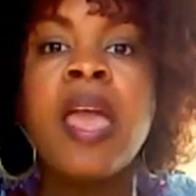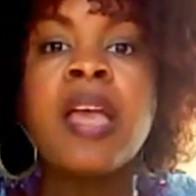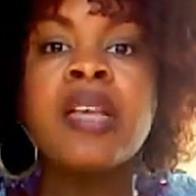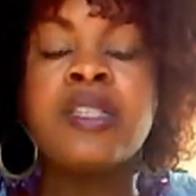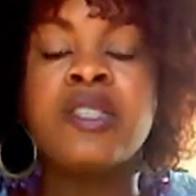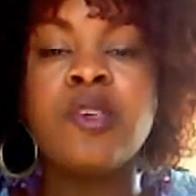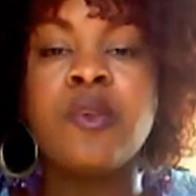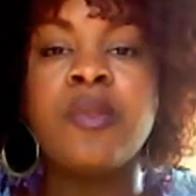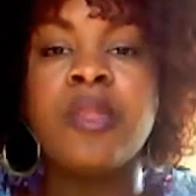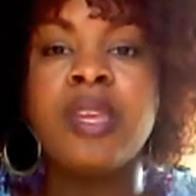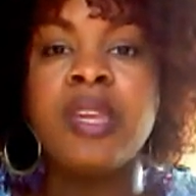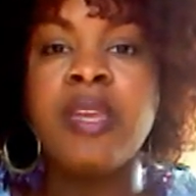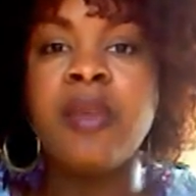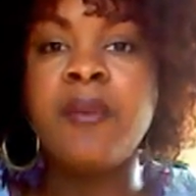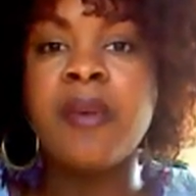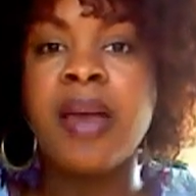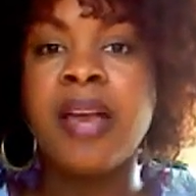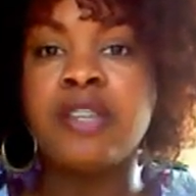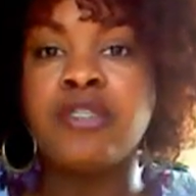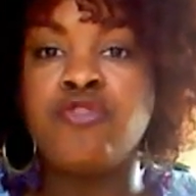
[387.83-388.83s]
And so then
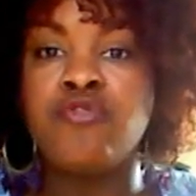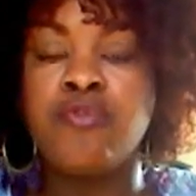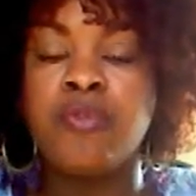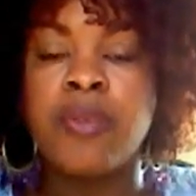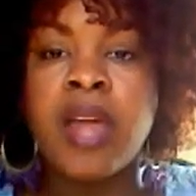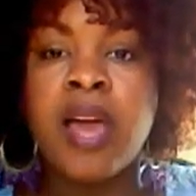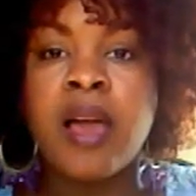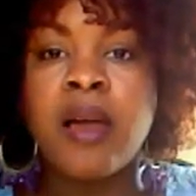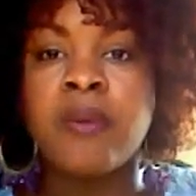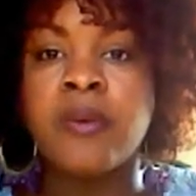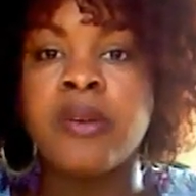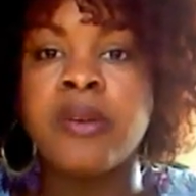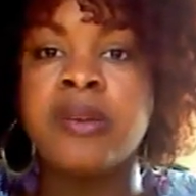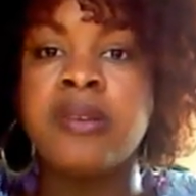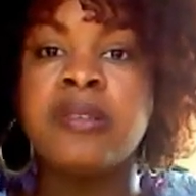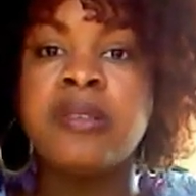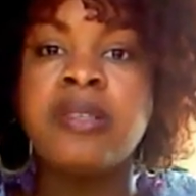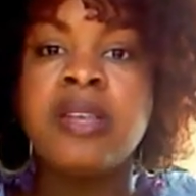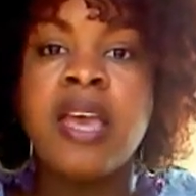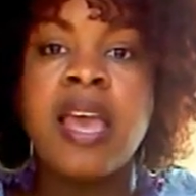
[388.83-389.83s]
he buys you
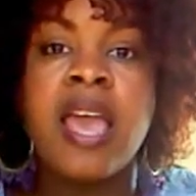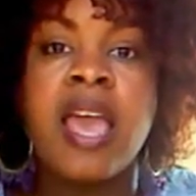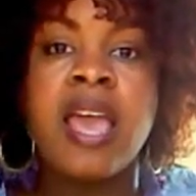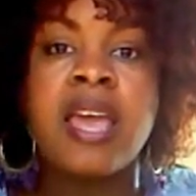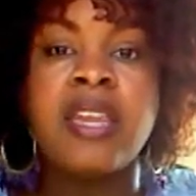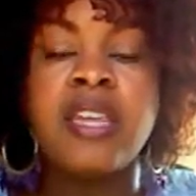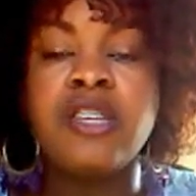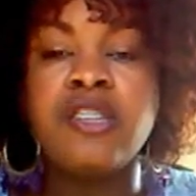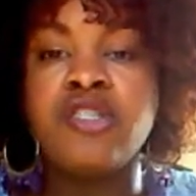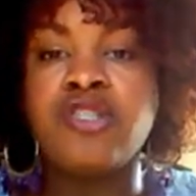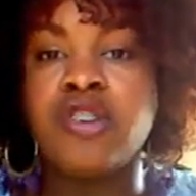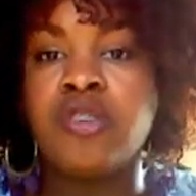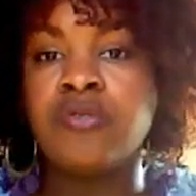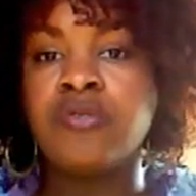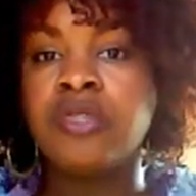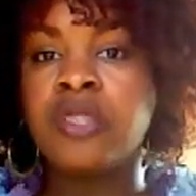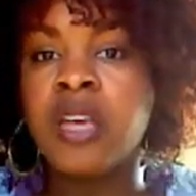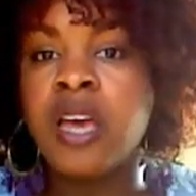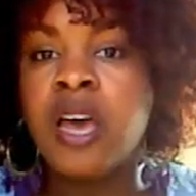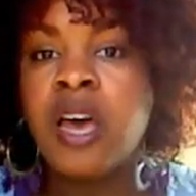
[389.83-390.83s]
flowers, and he
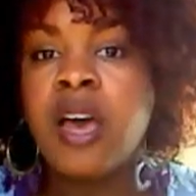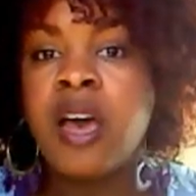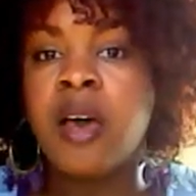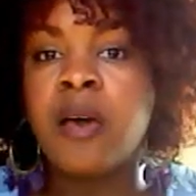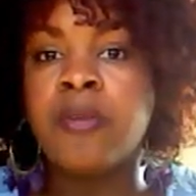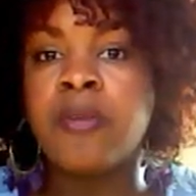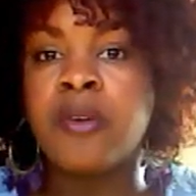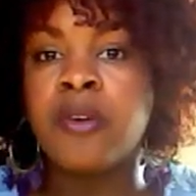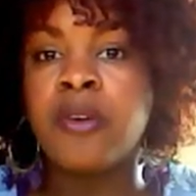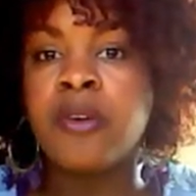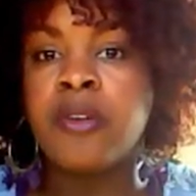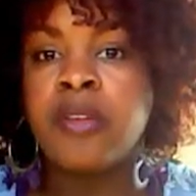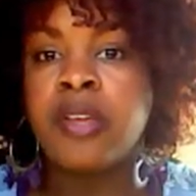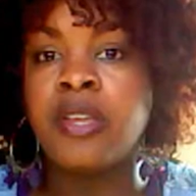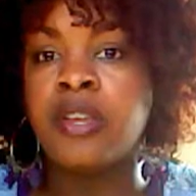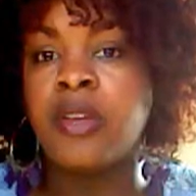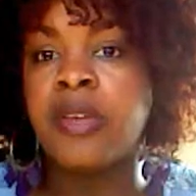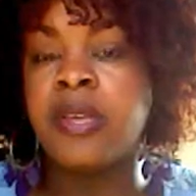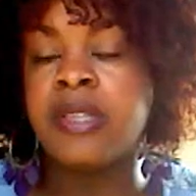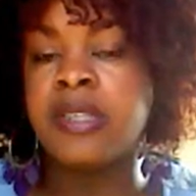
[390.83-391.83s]
shows up
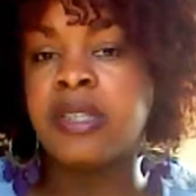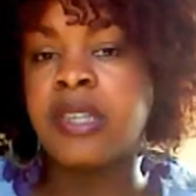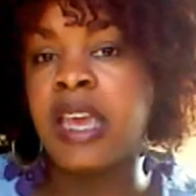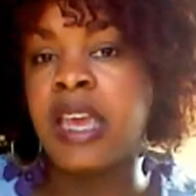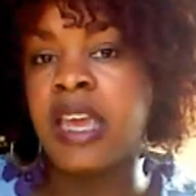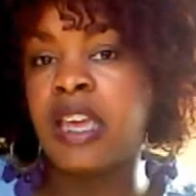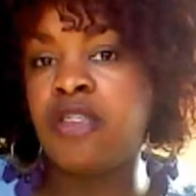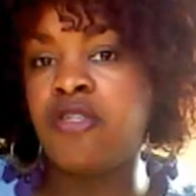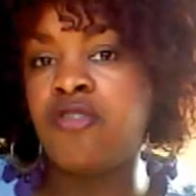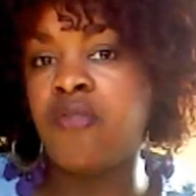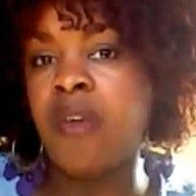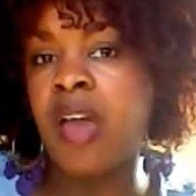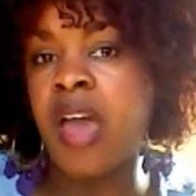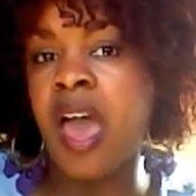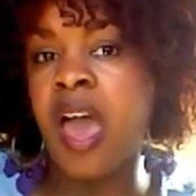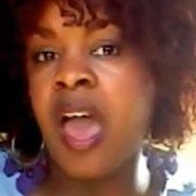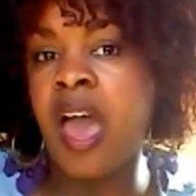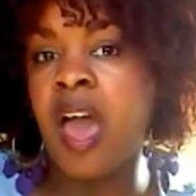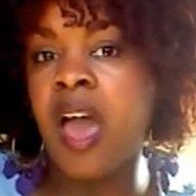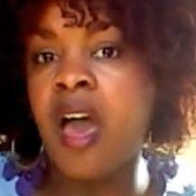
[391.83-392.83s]
early, he's taking you
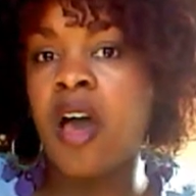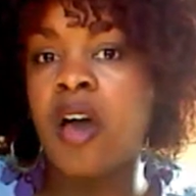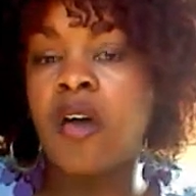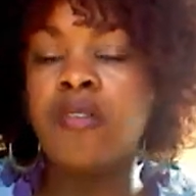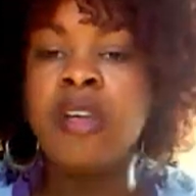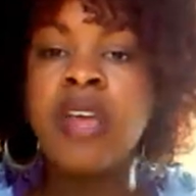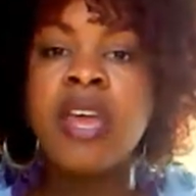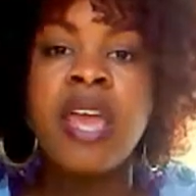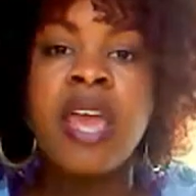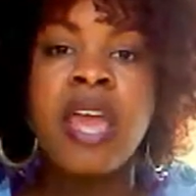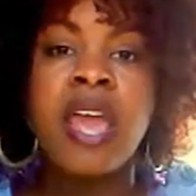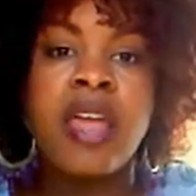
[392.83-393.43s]
out.